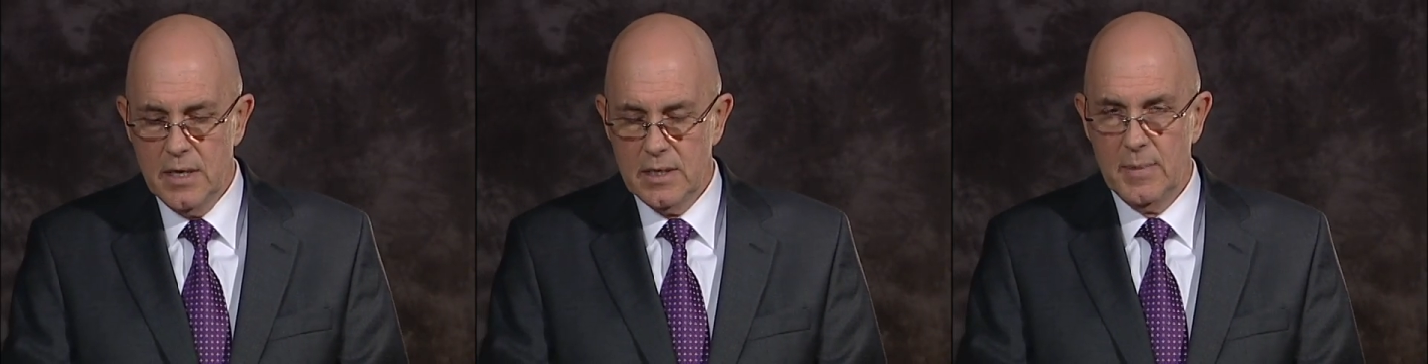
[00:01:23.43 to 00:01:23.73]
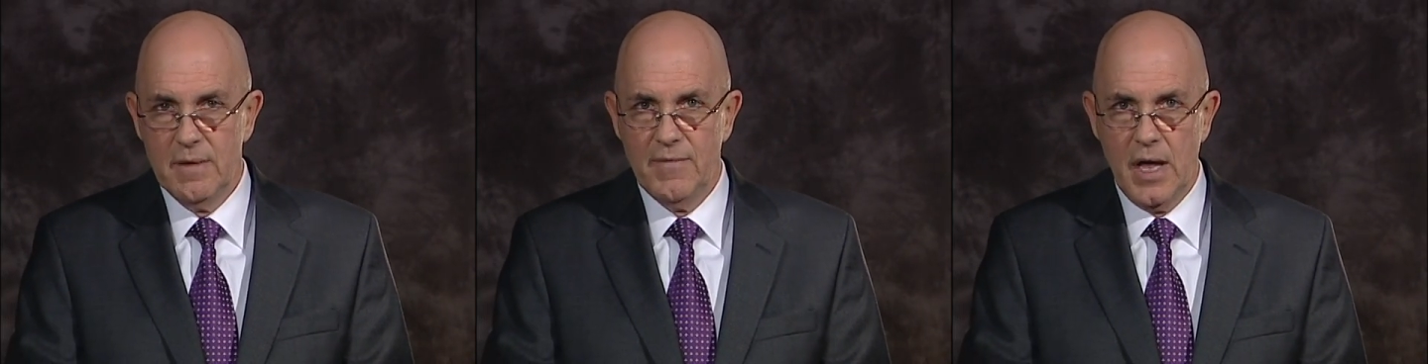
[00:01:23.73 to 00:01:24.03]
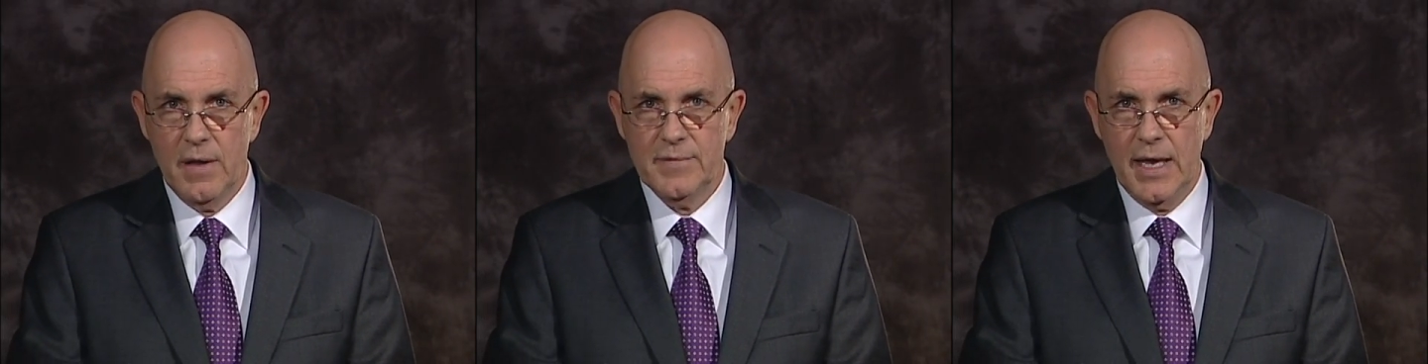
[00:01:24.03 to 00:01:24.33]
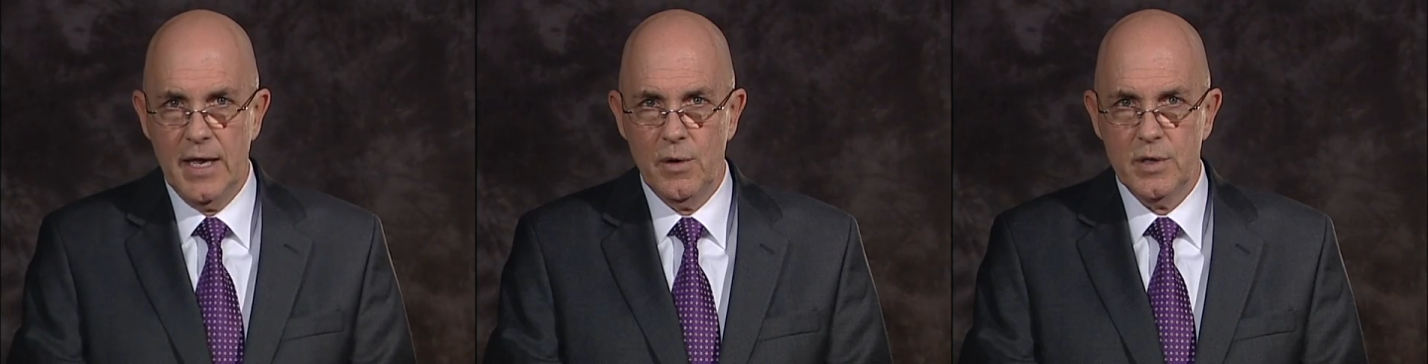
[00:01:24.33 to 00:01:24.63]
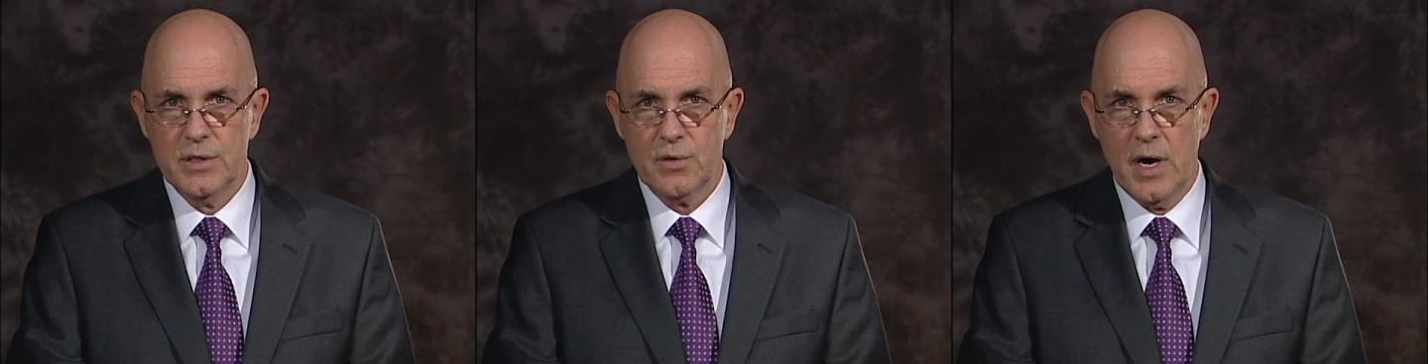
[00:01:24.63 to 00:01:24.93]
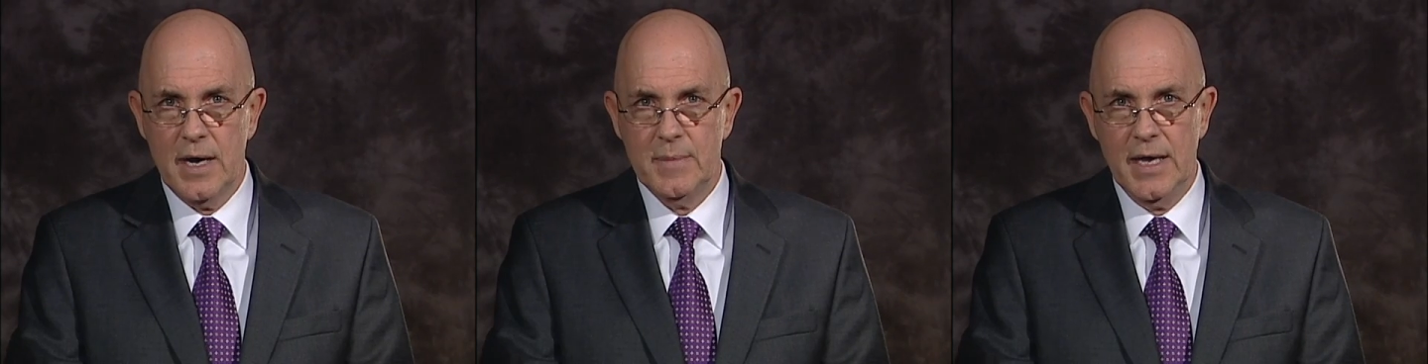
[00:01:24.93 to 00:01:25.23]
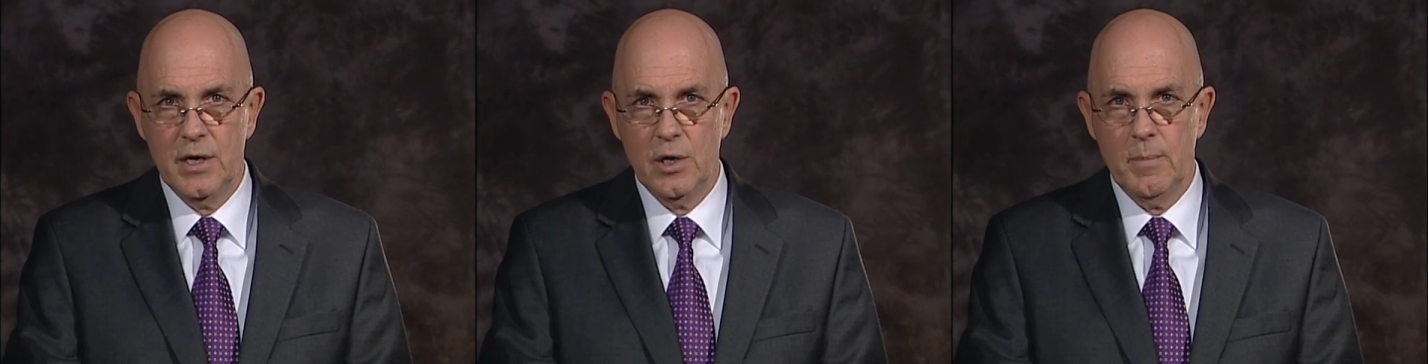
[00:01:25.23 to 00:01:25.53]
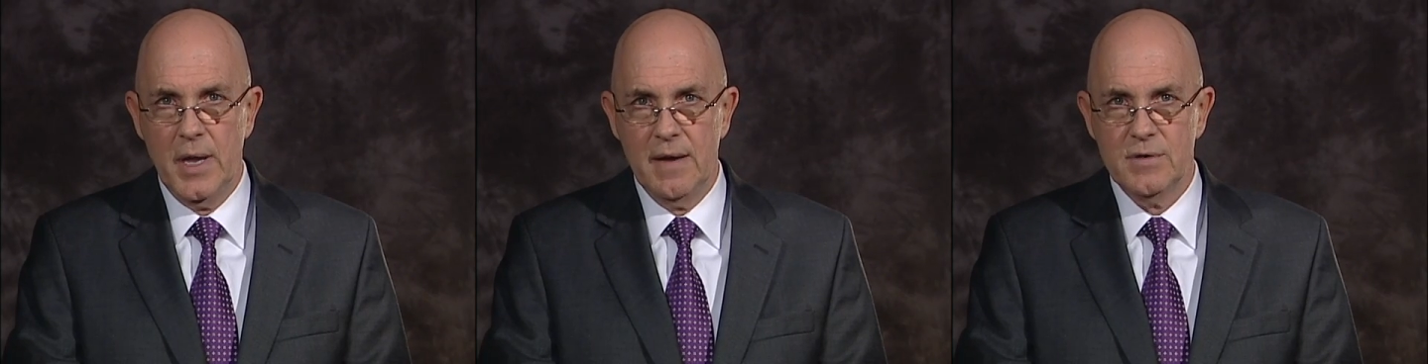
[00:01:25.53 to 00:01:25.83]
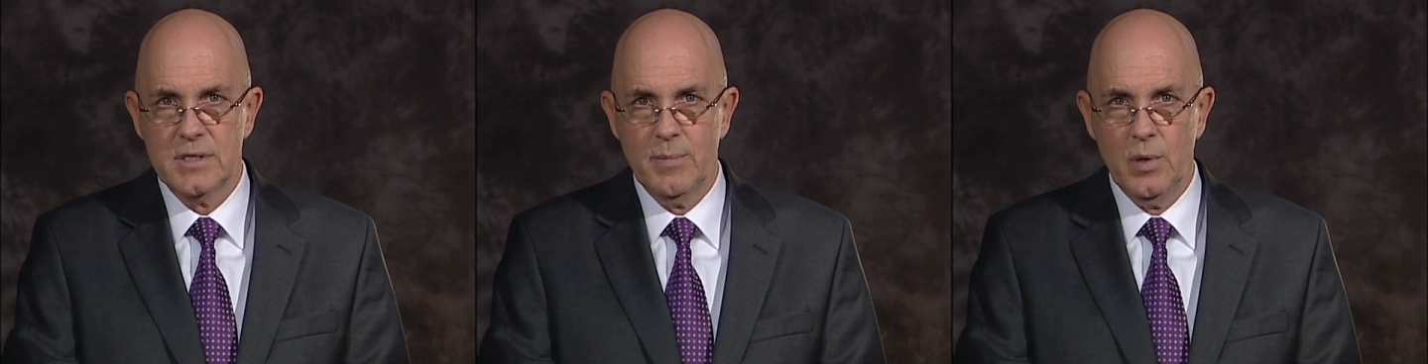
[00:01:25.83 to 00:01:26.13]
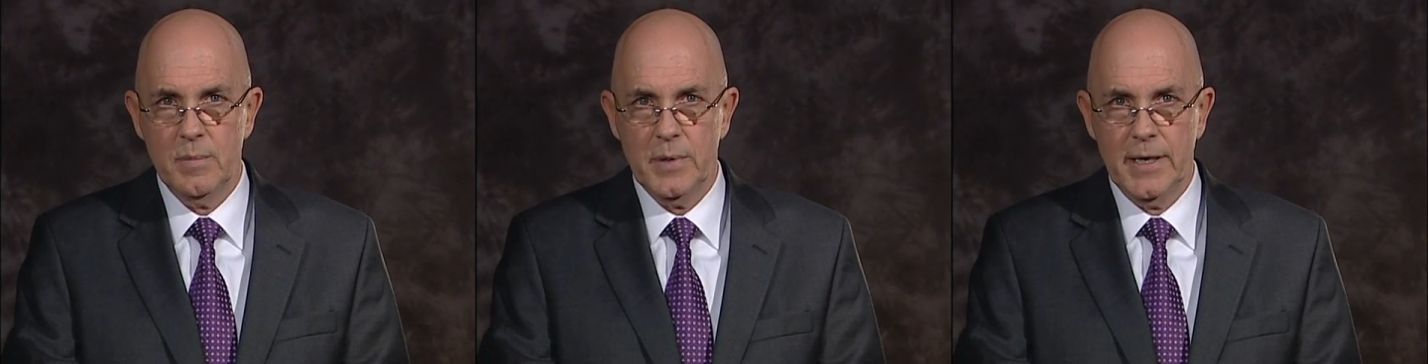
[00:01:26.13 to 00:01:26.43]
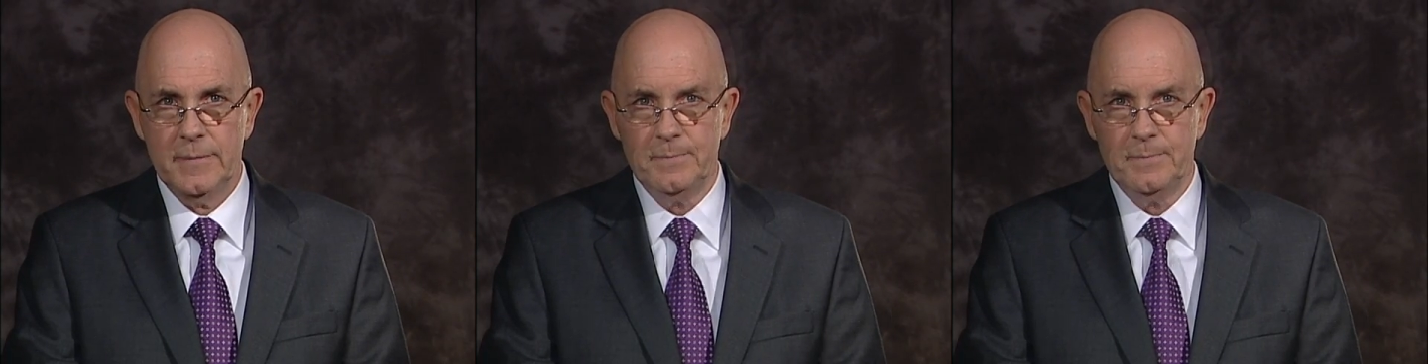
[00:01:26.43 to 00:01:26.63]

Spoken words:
to be involved and or described in your Behavior Support Plan.